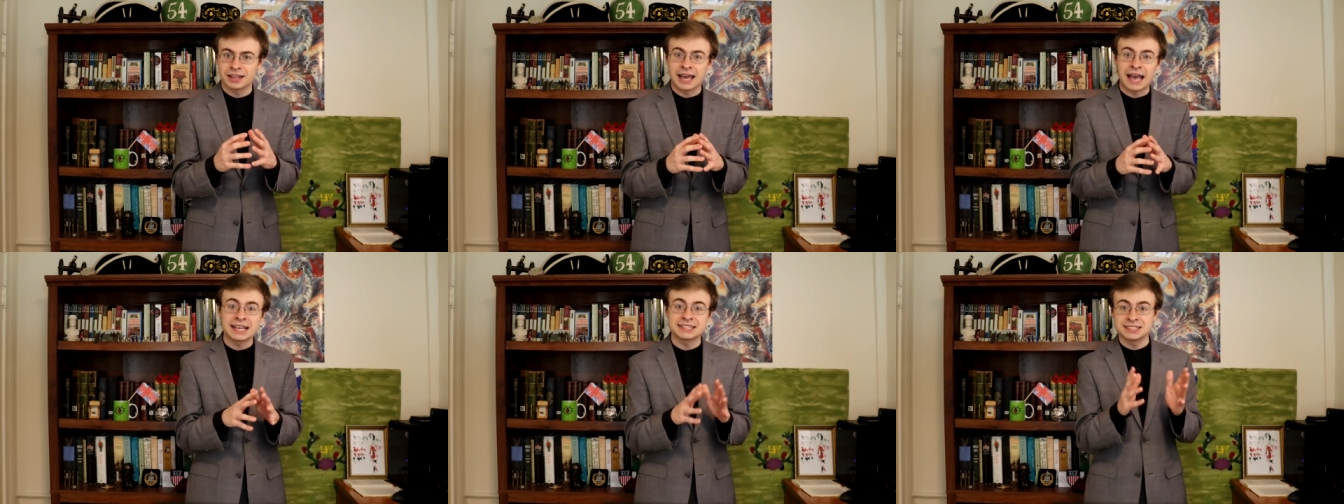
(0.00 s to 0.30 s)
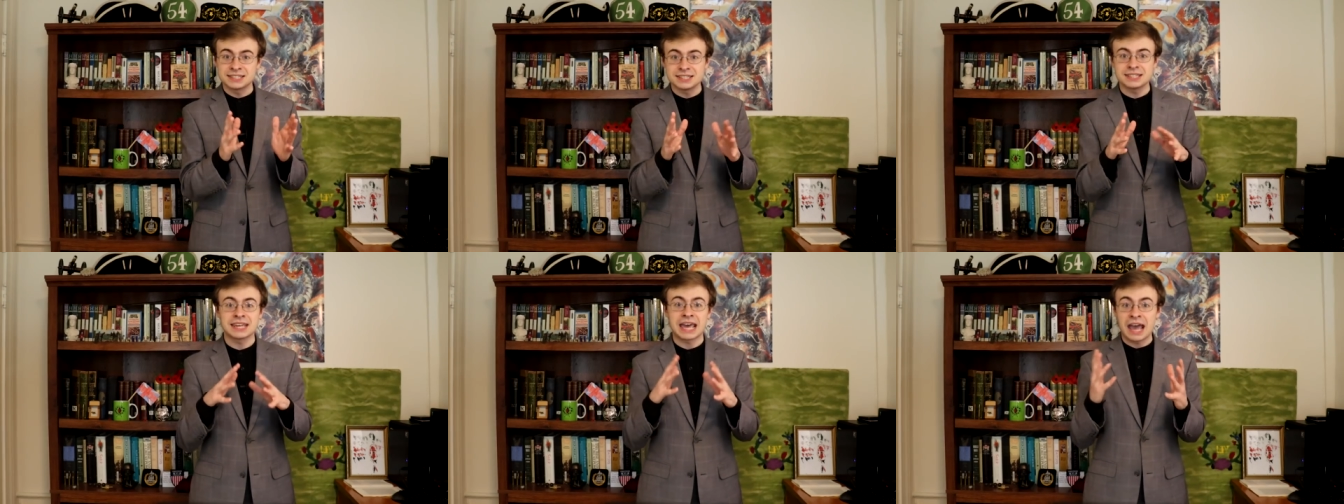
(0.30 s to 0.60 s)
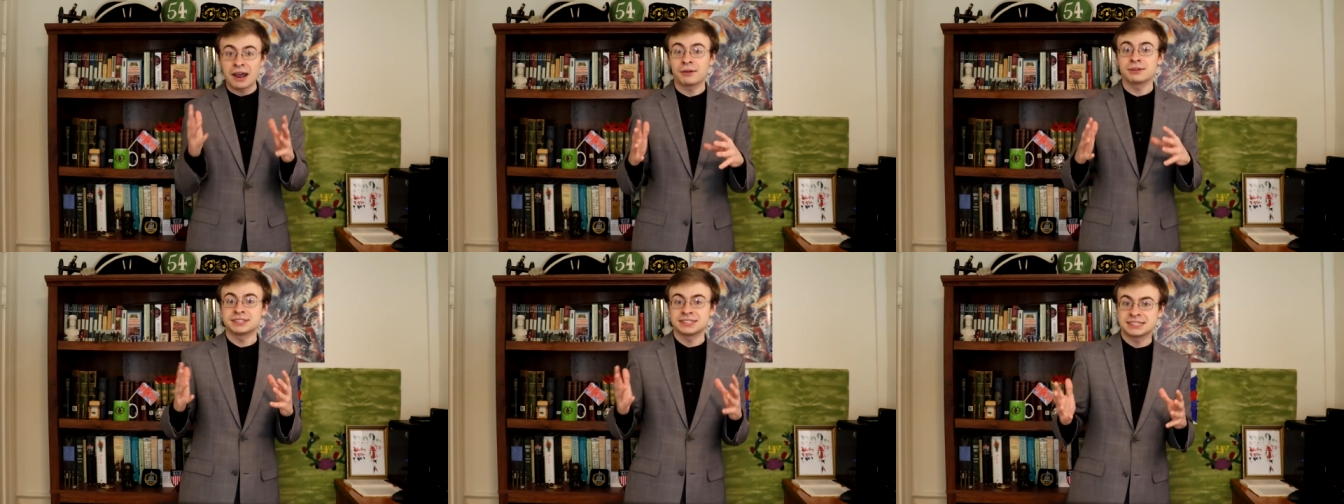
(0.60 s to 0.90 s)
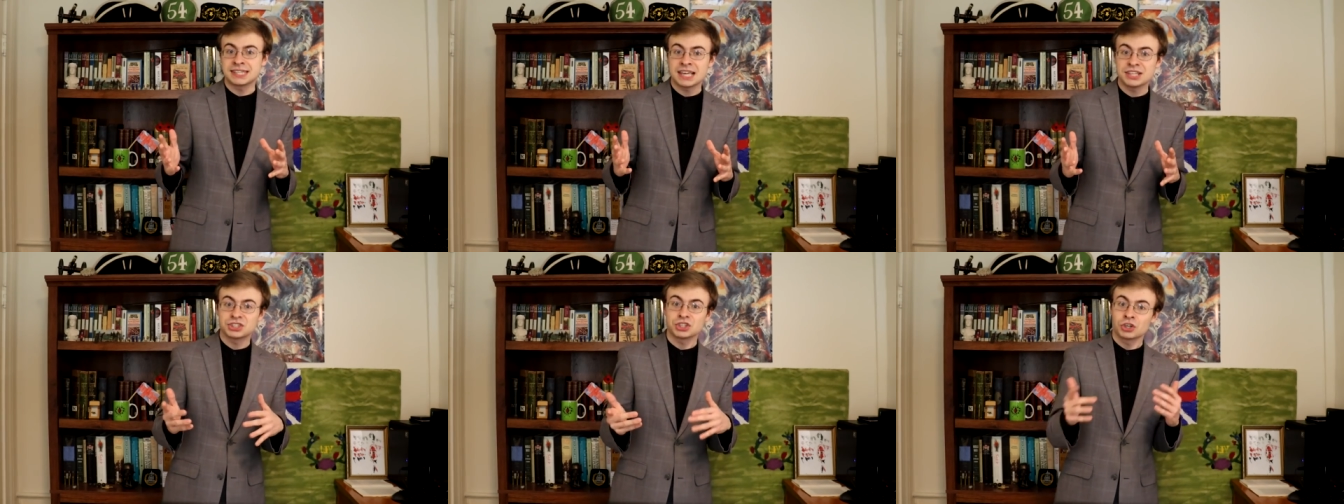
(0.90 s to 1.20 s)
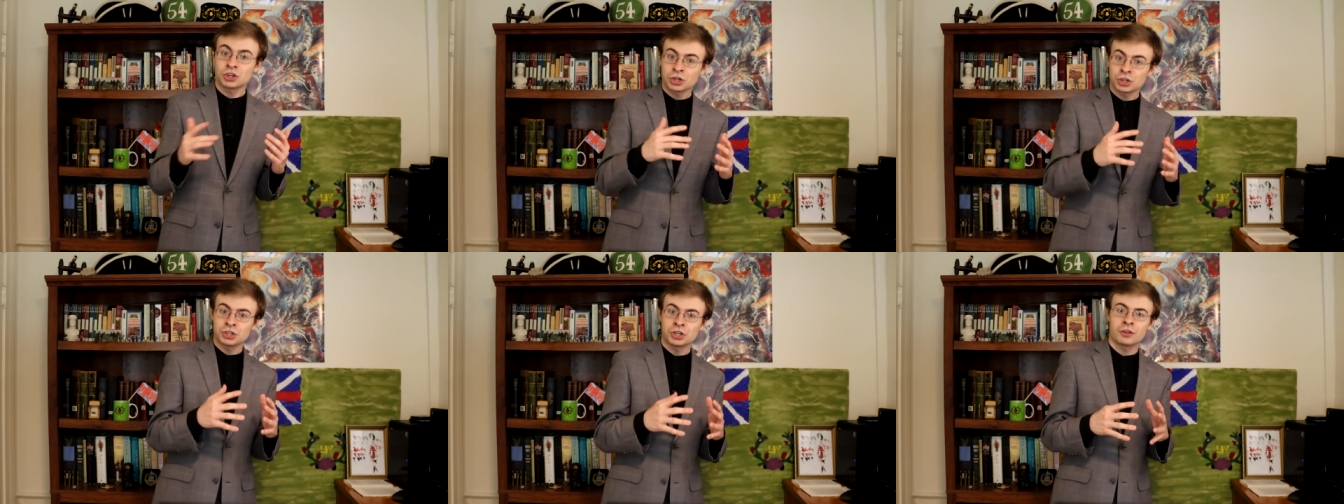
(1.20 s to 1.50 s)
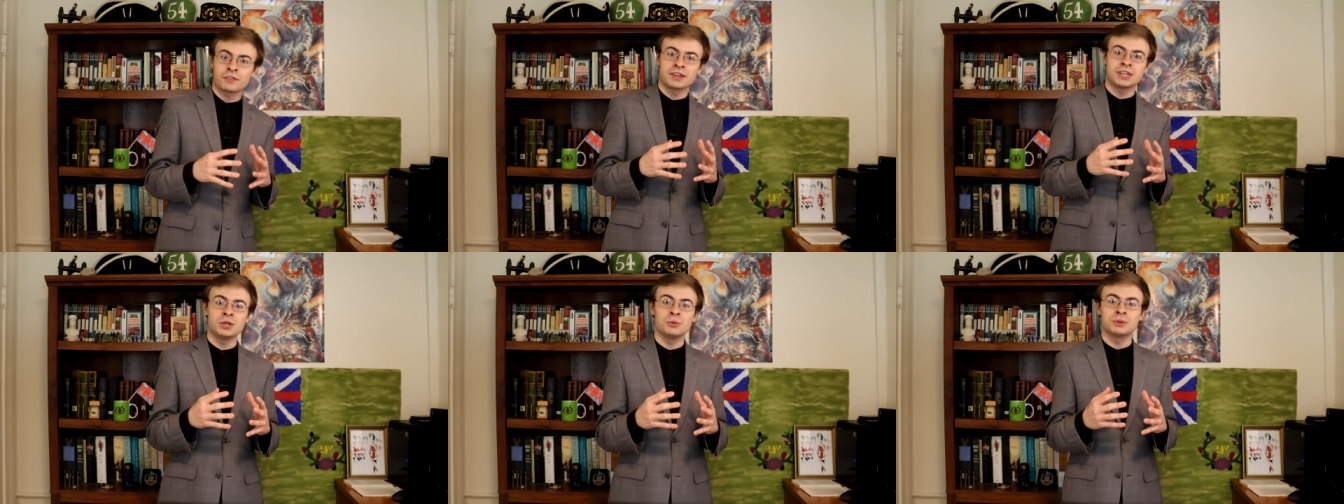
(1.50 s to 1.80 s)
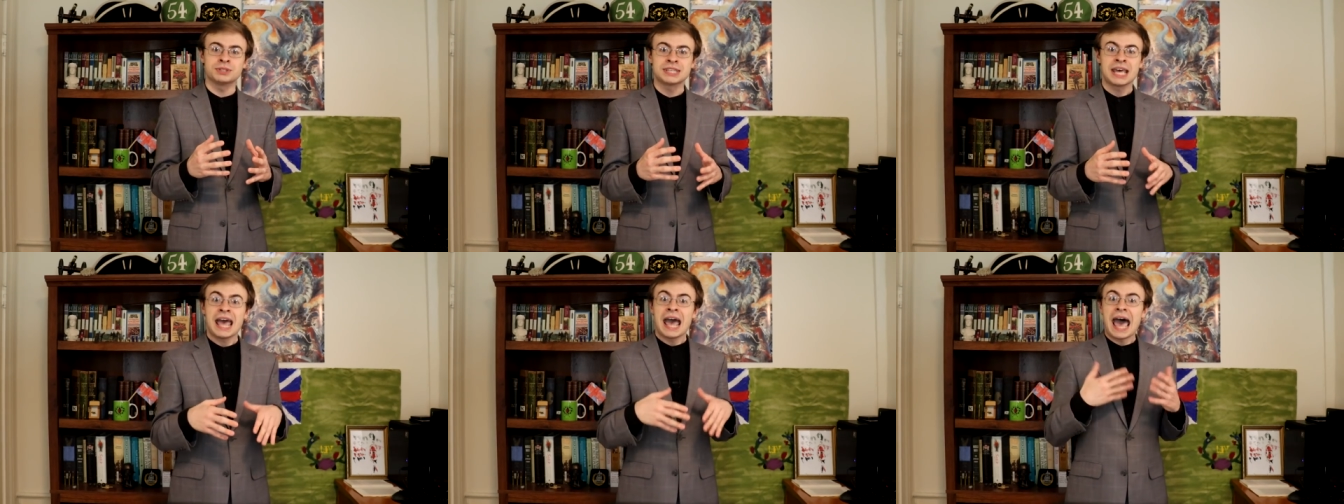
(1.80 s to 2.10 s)
as indeed Harris states earlier that he
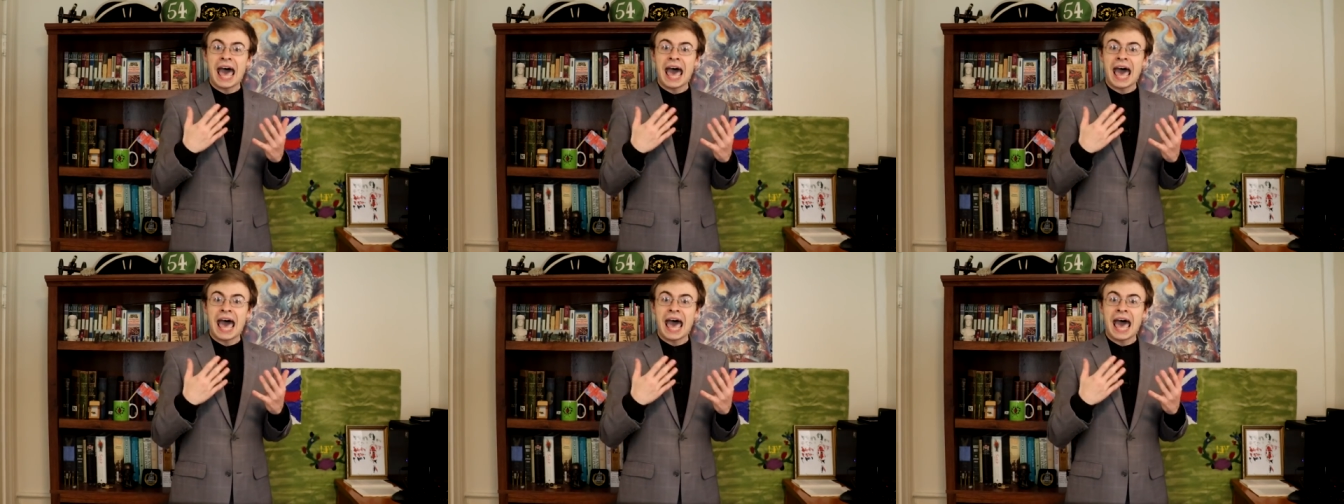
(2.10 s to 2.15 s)
was